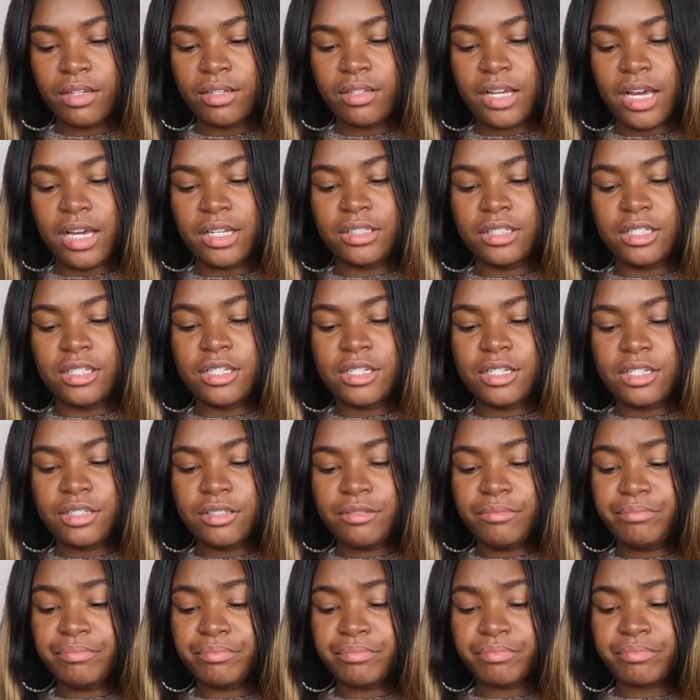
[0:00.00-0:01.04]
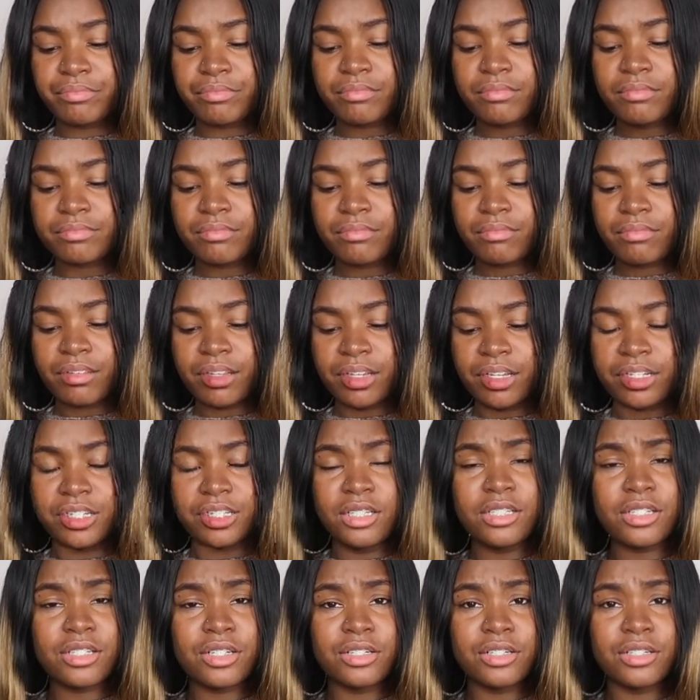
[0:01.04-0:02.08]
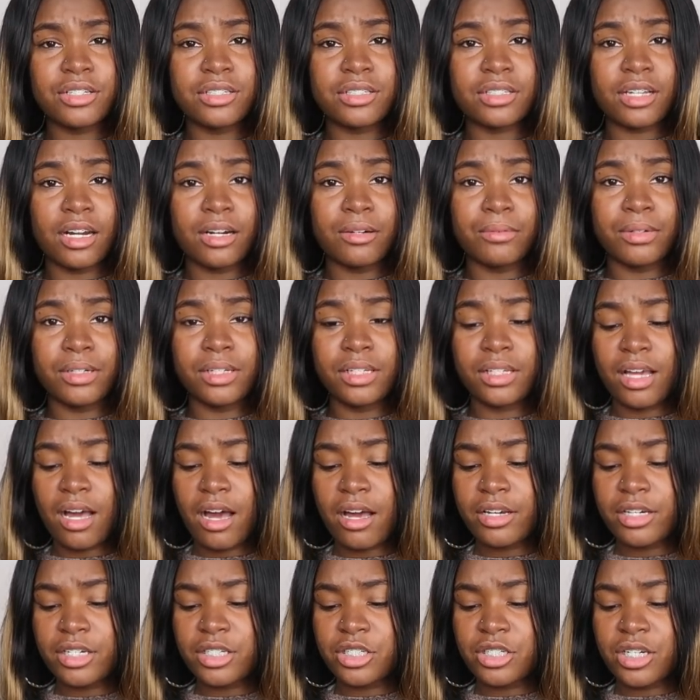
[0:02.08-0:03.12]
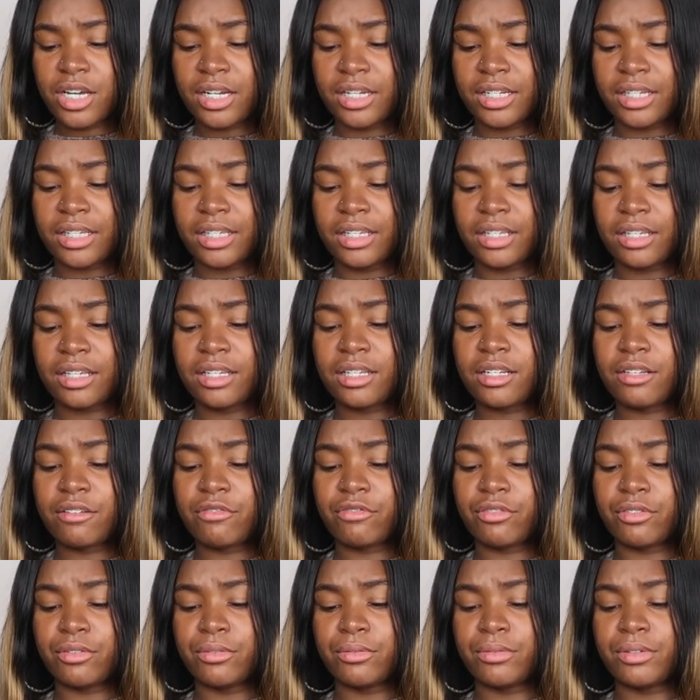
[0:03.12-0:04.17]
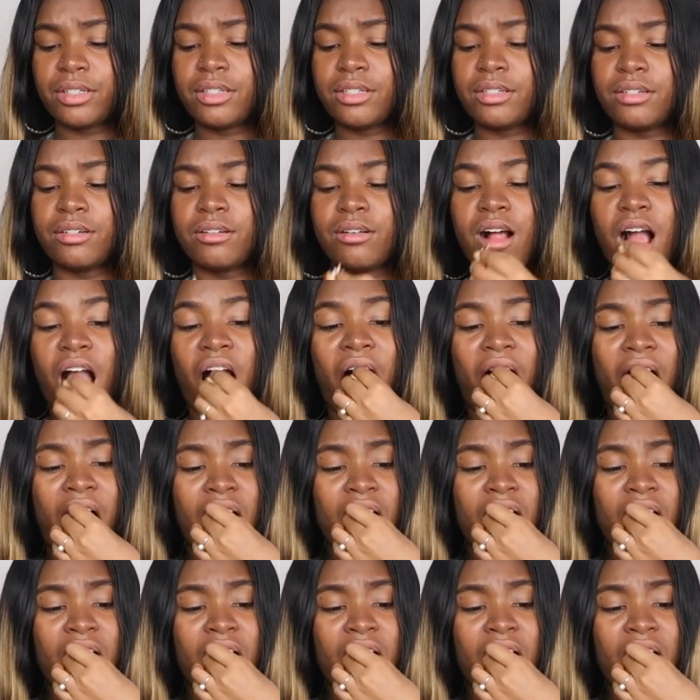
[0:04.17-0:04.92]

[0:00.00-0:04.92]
Like this, these girls are really out here trying to get it for real.